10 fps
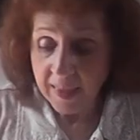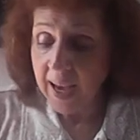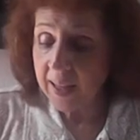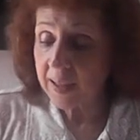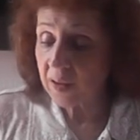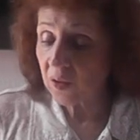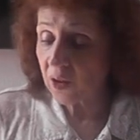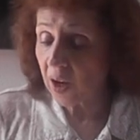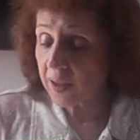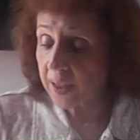That is
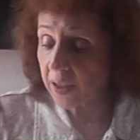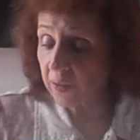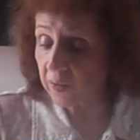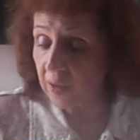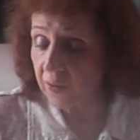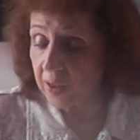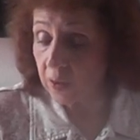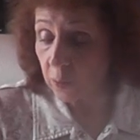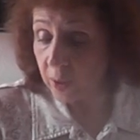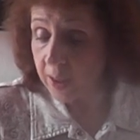Daniel's
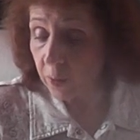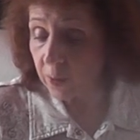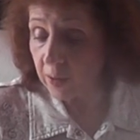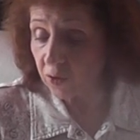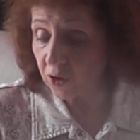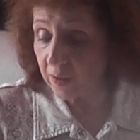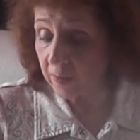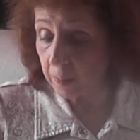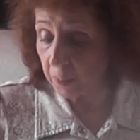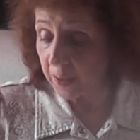70th week. We have
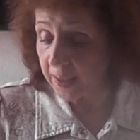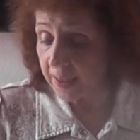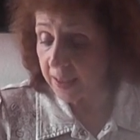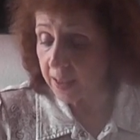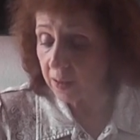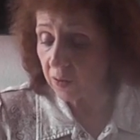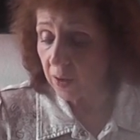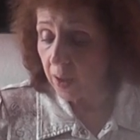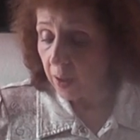just completed it.